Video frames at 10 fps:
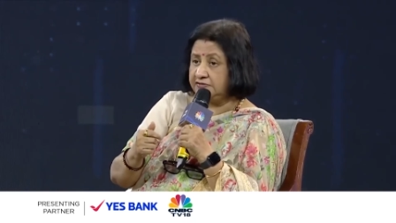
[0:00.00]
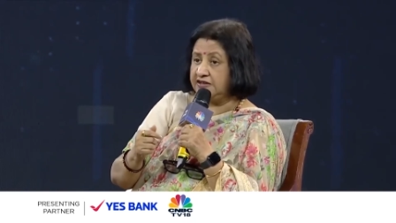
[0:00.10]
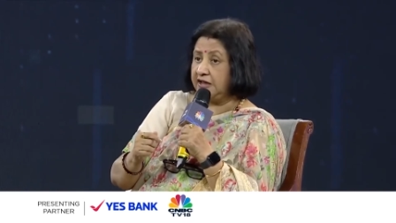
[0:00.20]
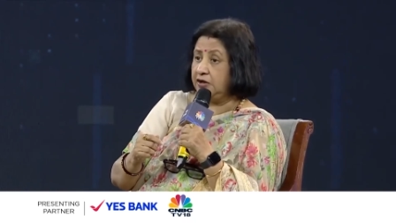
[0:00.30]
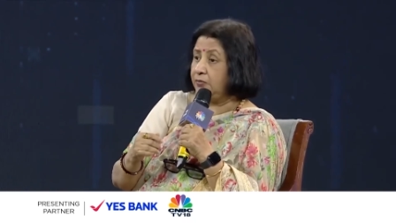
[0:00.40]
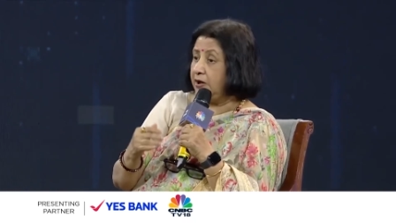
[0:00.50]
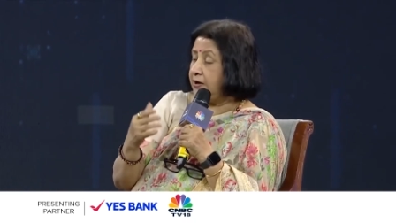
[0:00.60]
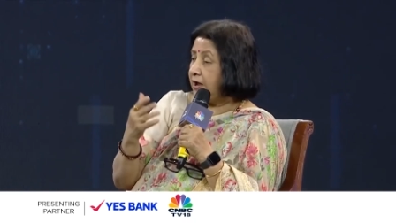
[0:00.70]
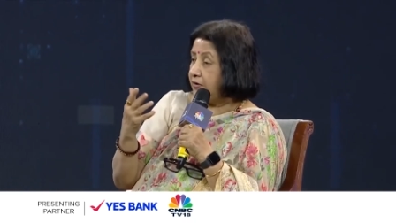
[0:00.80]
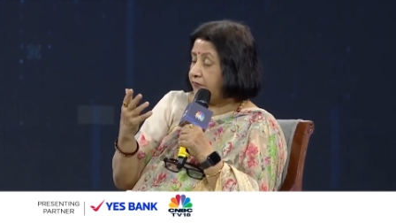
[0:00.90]
the second
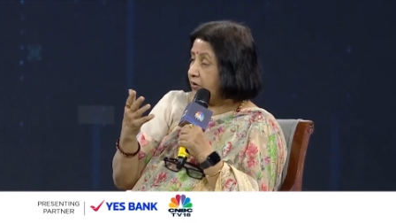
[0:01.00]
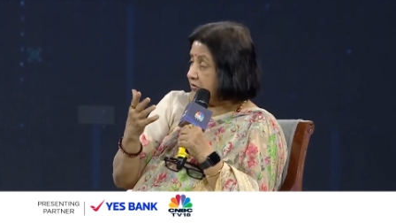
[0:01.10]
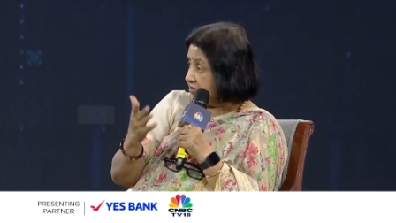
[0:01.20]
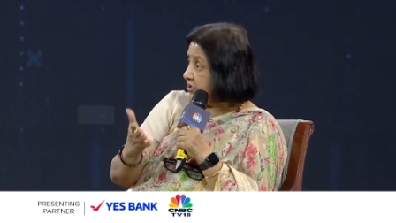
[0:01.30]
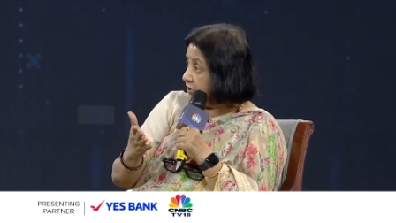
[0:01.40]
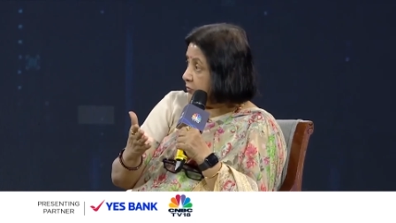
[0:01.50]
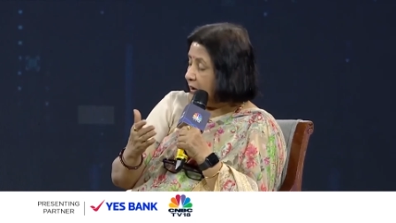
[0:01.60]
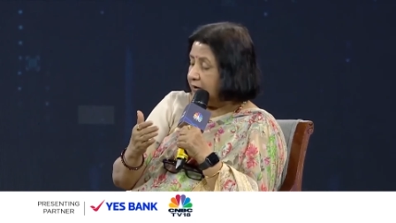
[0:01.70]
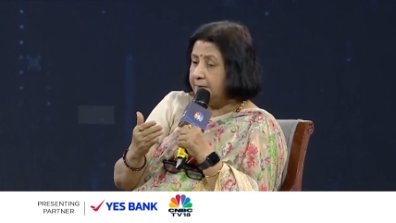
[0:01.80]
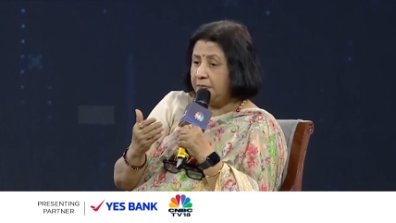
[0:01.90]
one, and a third
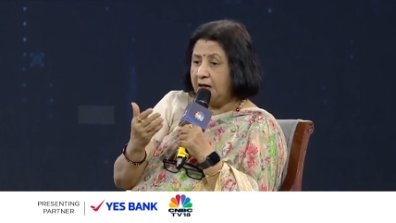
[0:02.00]
one.